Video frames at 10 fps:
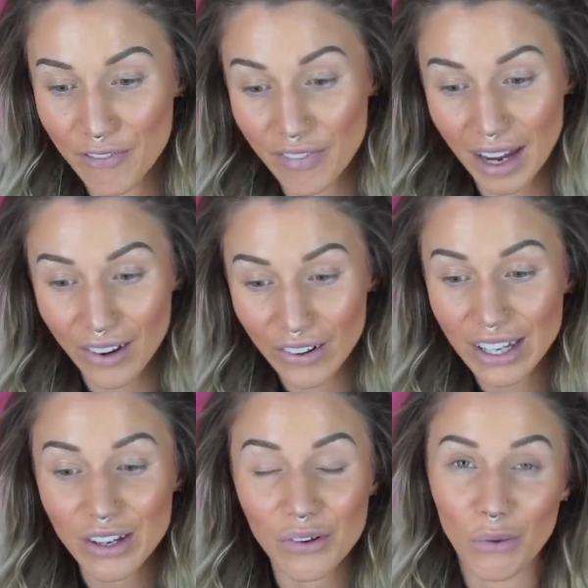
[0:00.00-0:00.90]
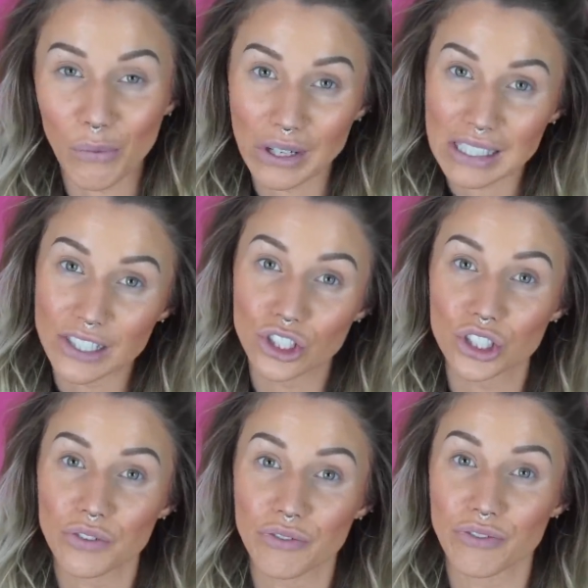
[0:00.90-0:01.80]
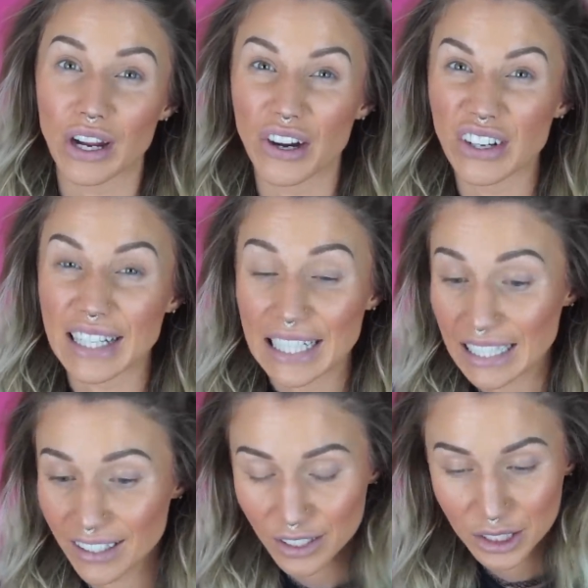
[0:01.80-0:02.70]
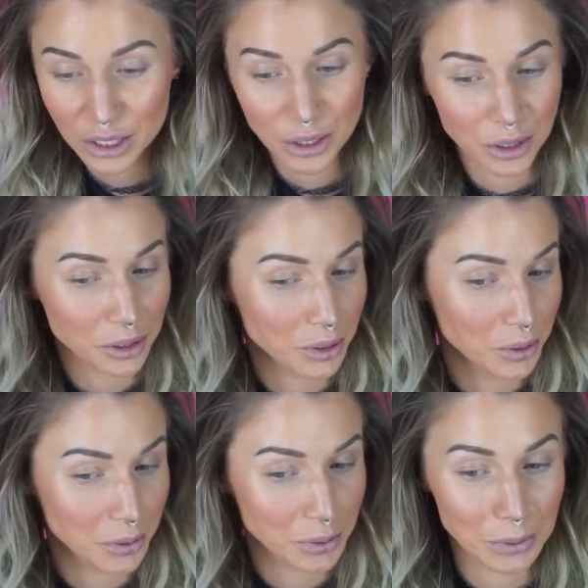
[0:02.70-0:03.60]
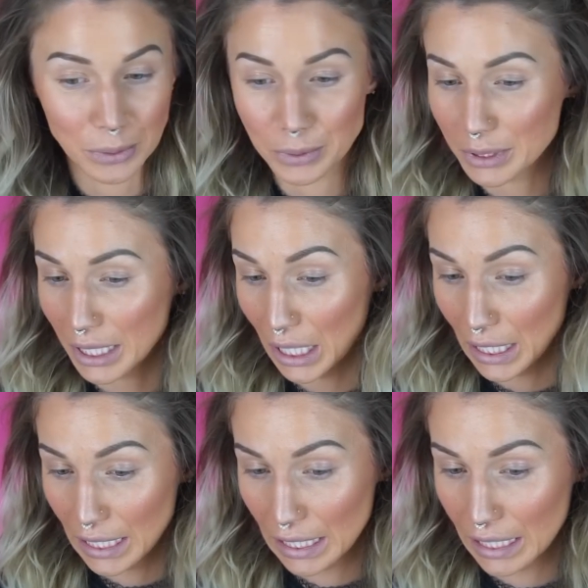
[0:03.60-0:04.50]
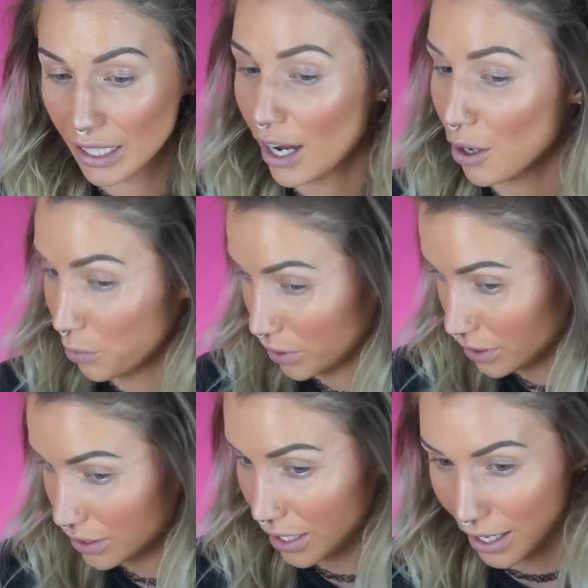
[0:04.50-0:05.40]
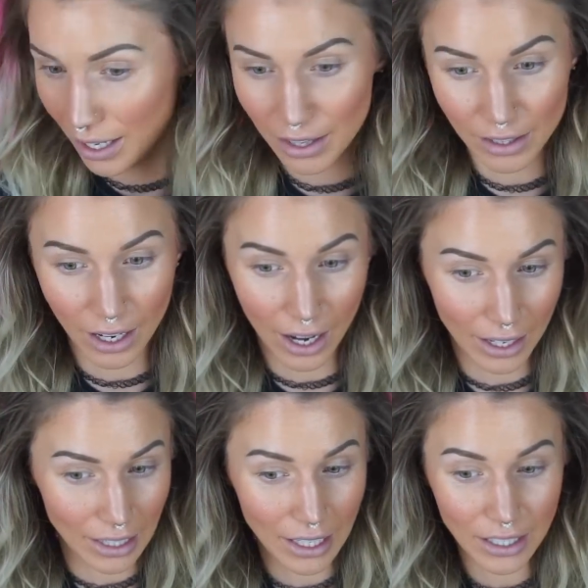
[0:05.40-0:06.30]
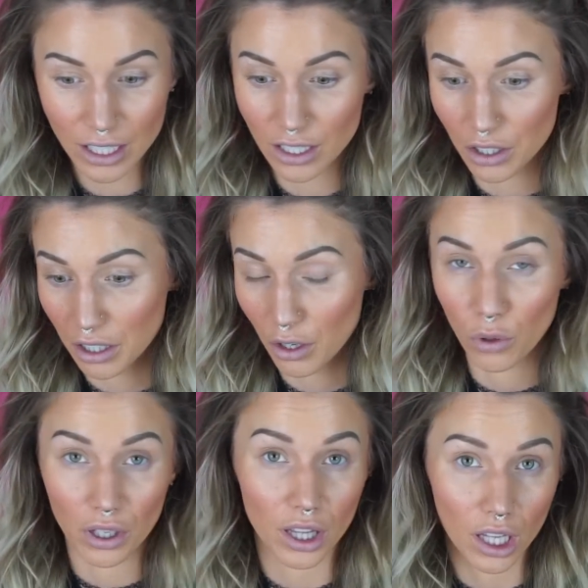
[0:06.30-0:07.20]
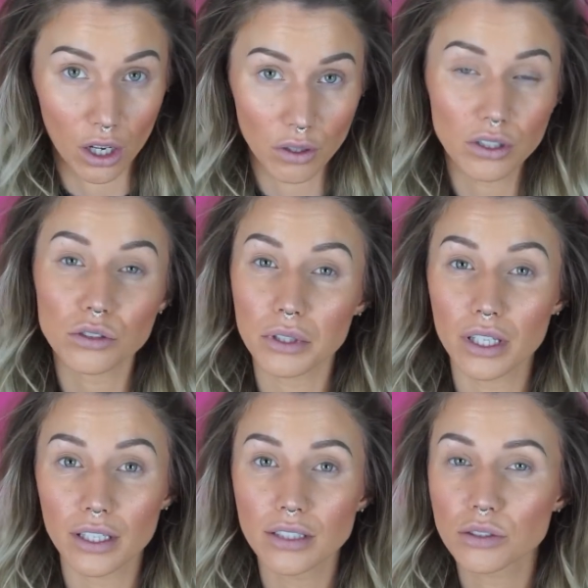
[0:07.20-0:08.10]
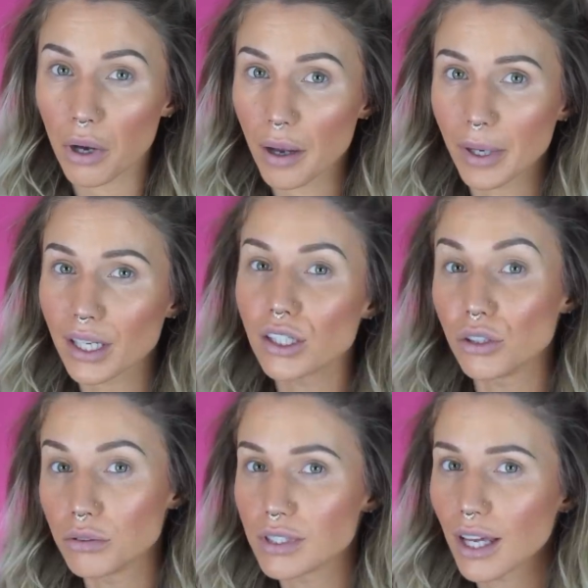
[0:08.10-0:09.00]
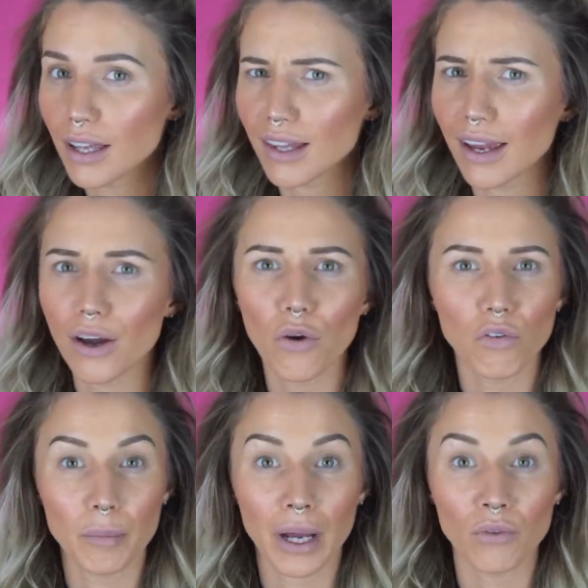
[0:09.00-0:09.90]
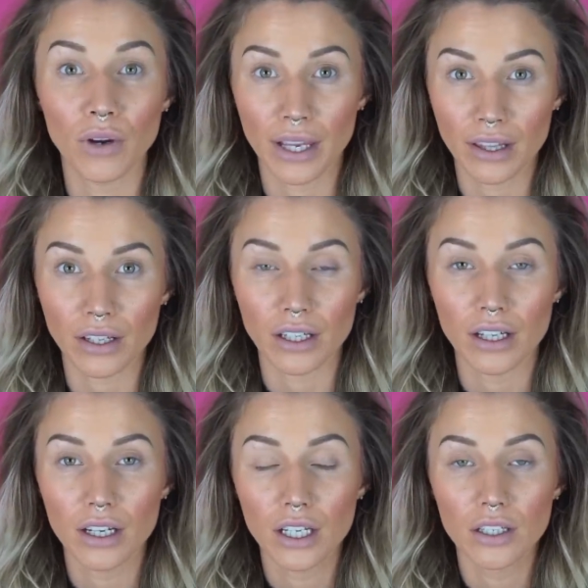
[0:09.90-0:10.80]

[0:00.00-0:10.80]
Very orange, very cakey. I will say the highlight or glow looks really good, so I might use that like over my regular